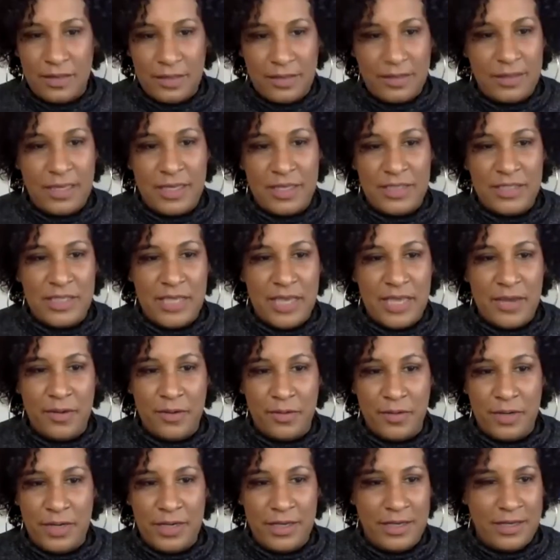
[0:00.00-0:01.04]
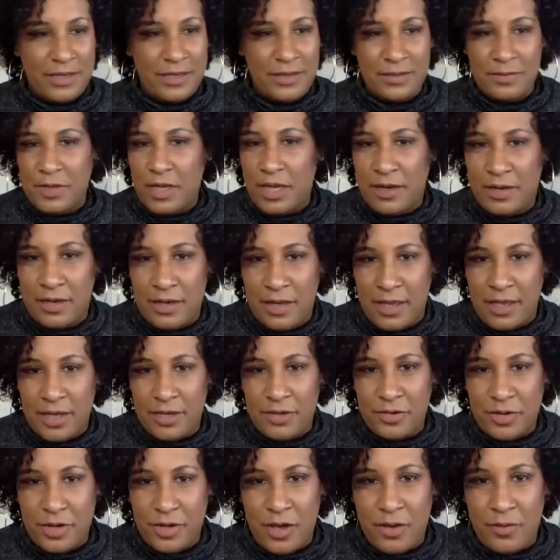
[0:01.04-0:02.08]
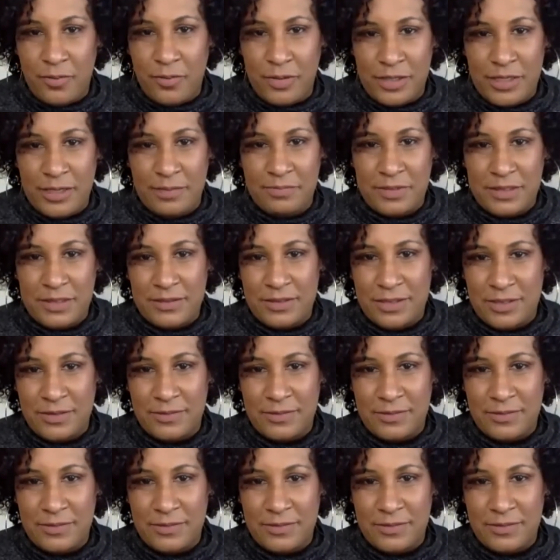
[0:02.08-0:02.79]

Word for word: the integrity and the underdog redemption.